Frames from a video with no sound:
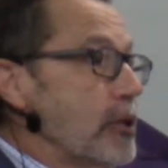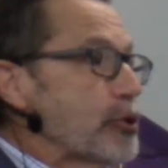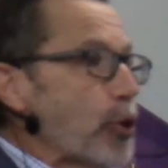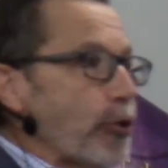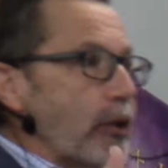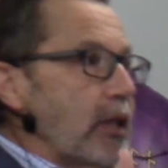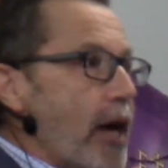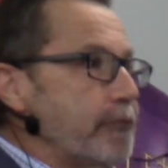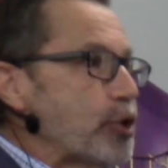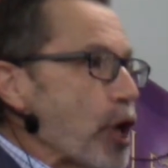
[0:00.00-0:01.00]
So the
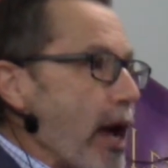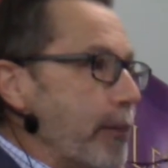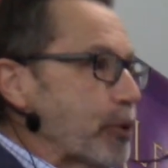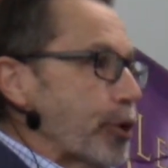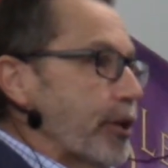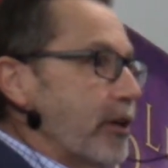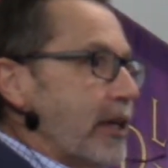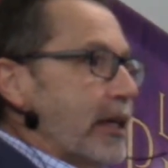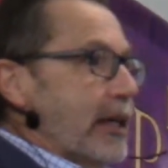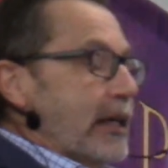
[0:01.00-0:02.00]
love
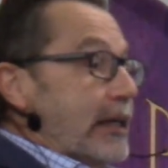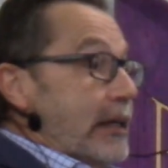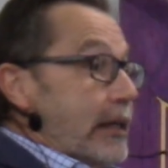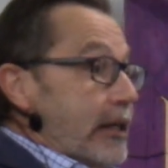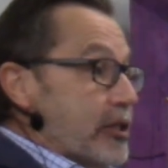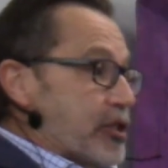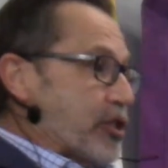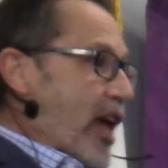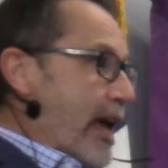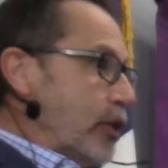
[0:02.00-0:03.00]
chapter
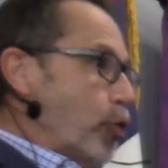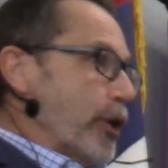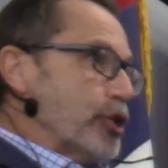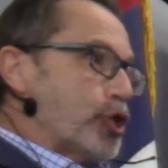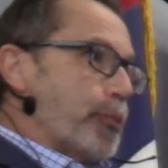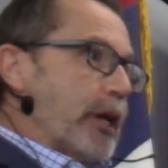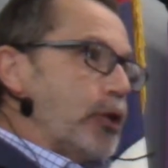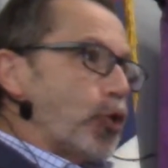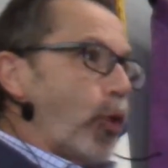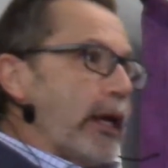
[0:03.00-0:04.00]
is sandwiched
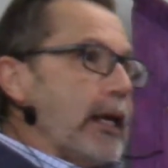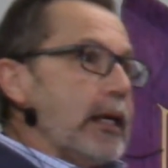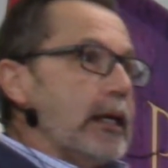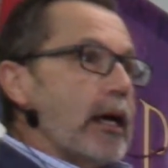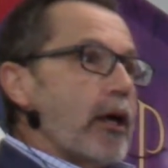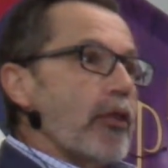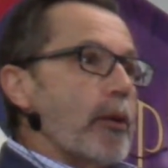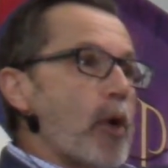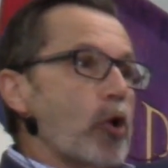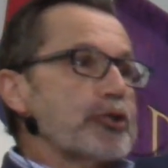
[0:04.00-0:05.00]
between
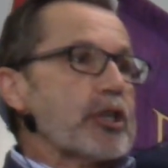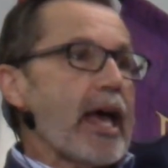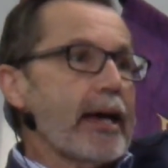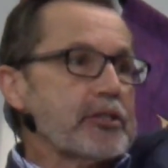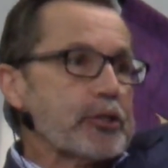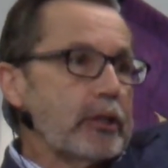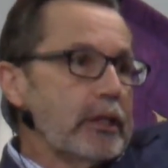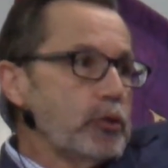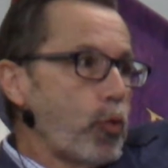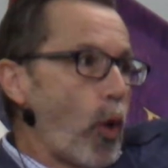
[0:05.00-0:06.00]
the most
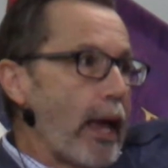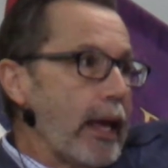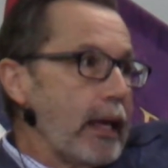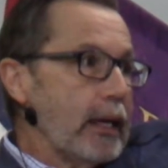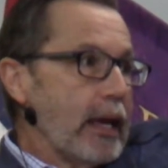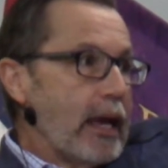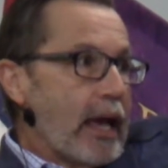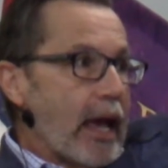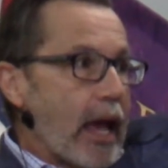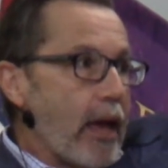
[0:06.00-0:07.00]
excellent way
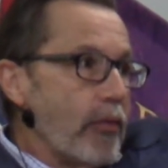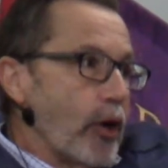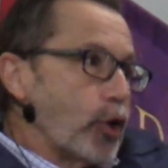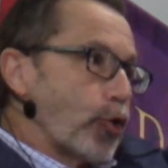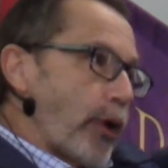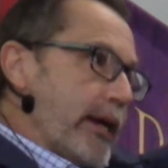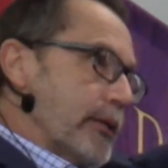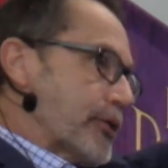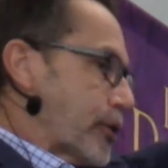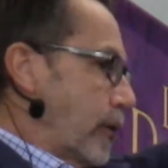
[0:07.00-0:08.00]
and the
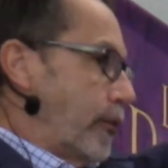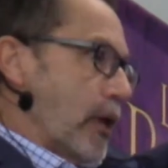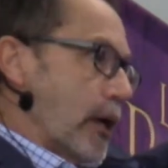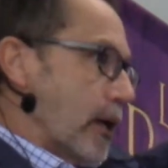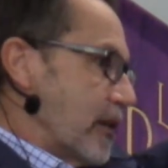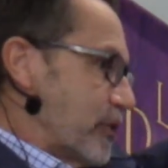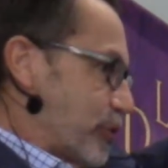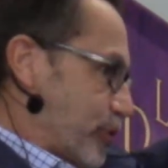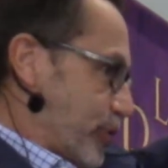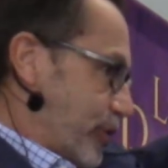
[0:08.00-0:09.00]
greatest of
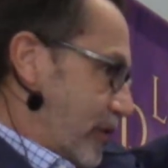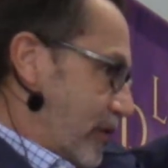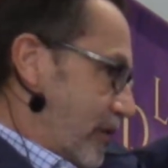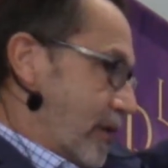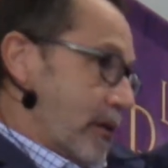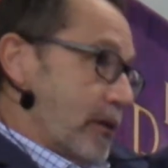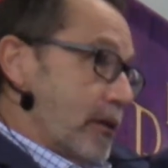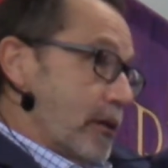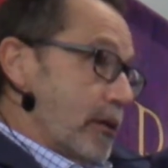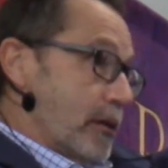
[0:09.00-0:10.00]
these.
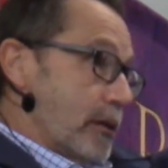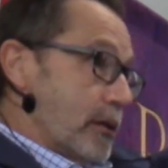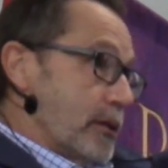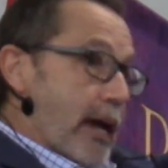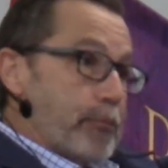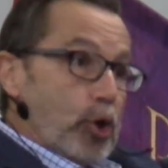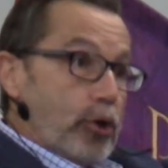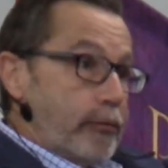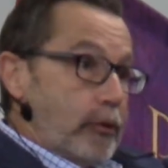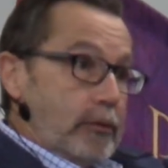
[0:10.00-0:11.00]
Isn't that
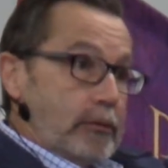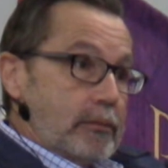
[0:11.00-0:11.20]
beautiful?